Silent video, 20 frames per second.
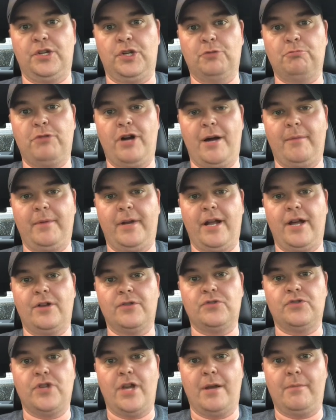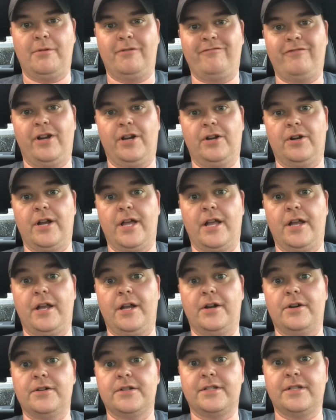You could pop it out, jam your finger down
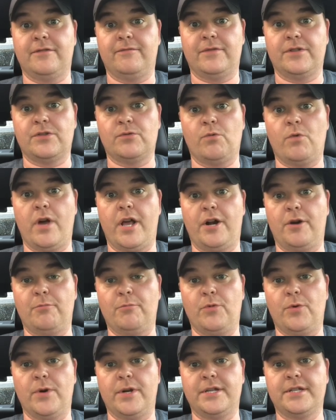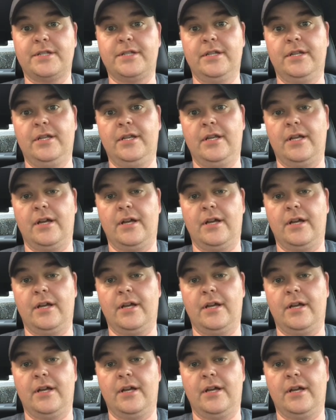in there and see if it's wet or moist.